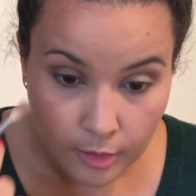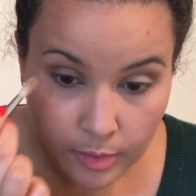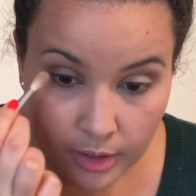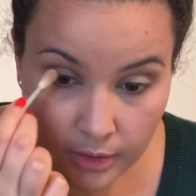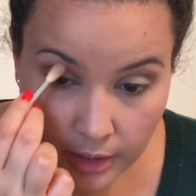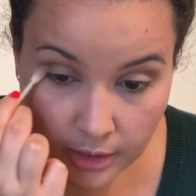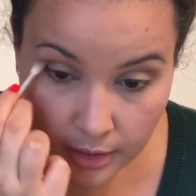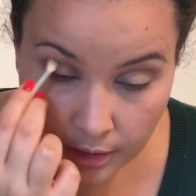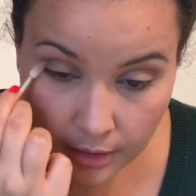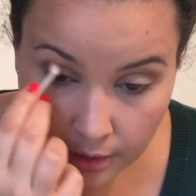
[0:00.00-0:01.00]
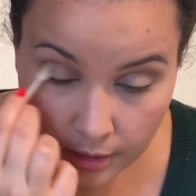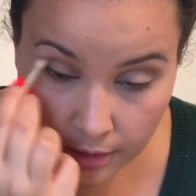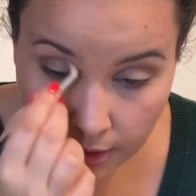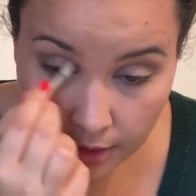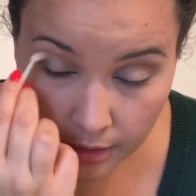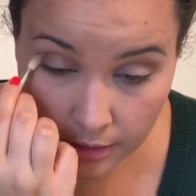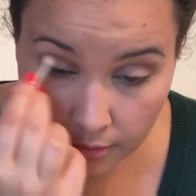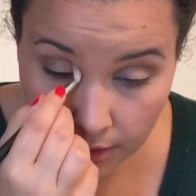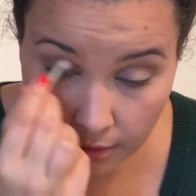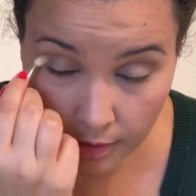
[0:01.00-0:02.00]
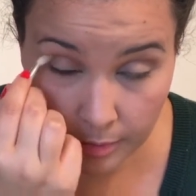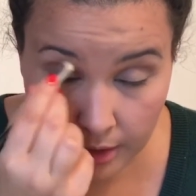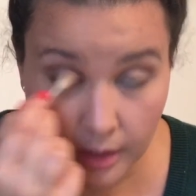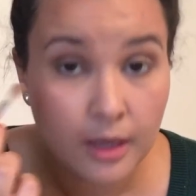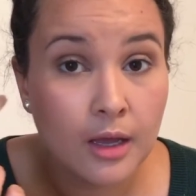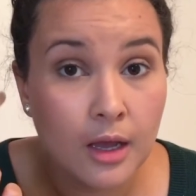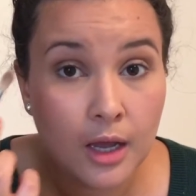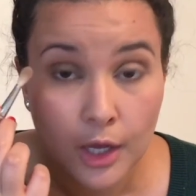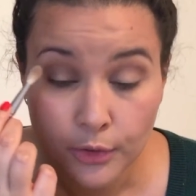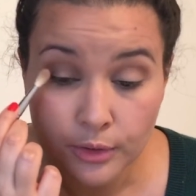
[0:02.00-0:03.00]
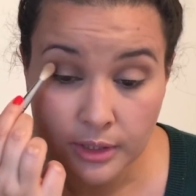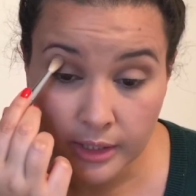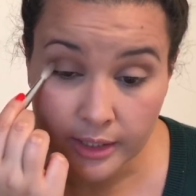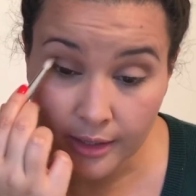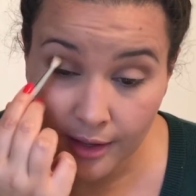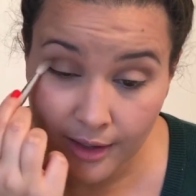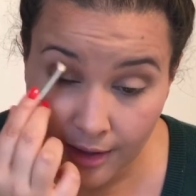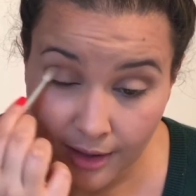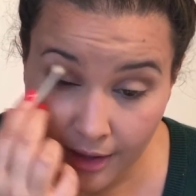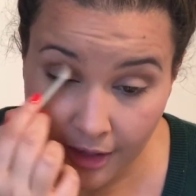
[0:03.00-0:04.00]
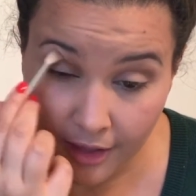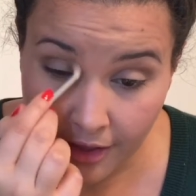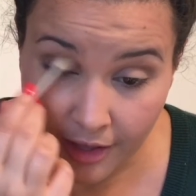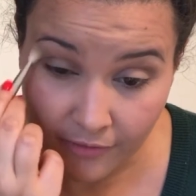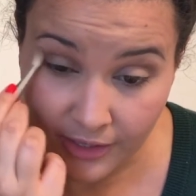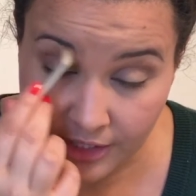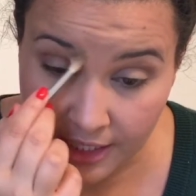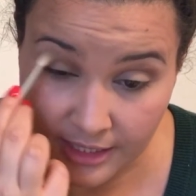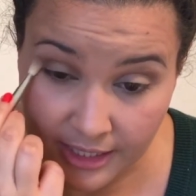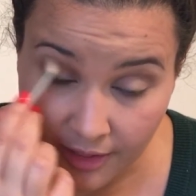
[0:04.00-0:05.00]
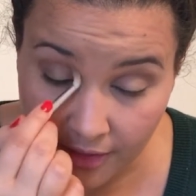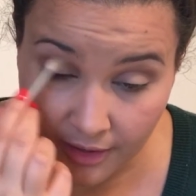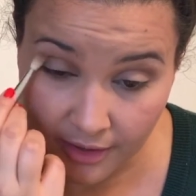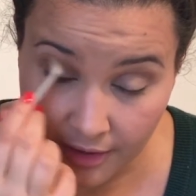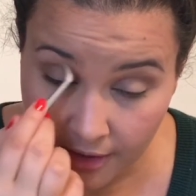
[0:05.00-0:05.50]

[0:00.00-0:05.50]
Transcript: Be a good idea. I don't know. I mean, you'll see if I change anything.